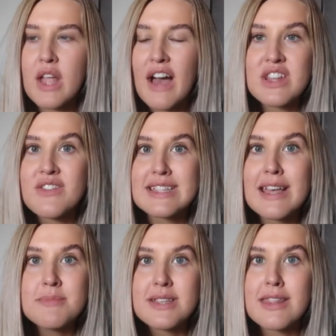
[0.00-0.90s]
Haven't even
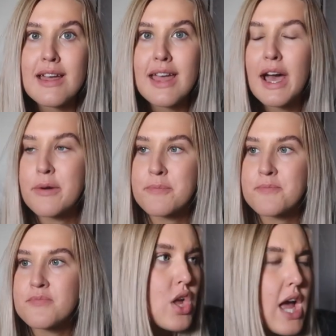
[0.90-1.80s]
attempted that yet.
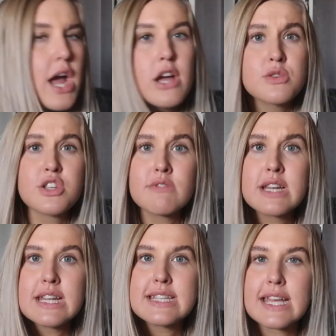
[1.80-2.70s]
Okay, I also
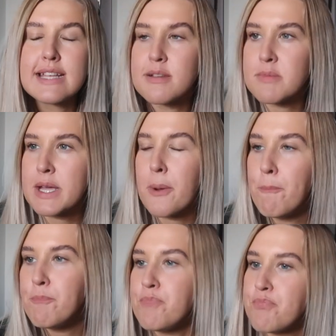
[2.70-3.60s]
really need to eat something.
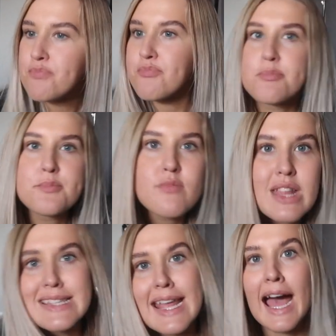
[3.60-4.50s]

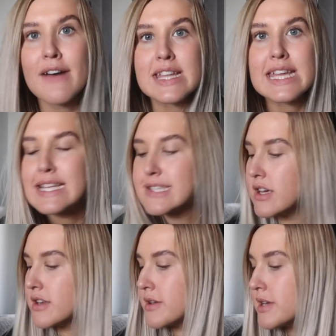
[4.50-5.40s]
I haven't
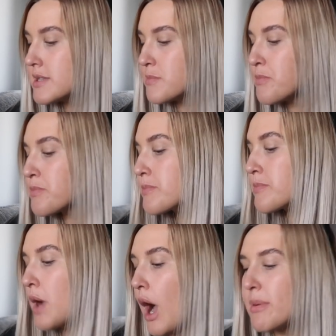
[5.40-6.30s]
eaten.
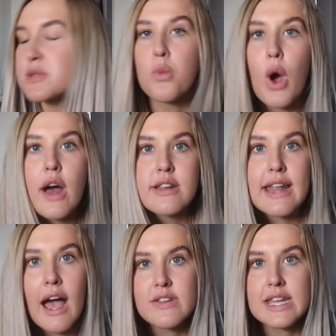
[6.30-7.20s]
Half past one
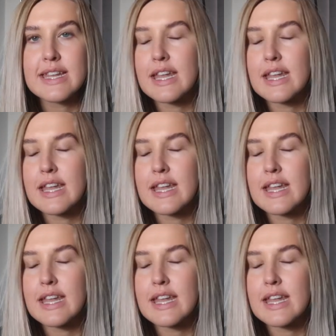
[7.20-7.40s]
and I haven't eaten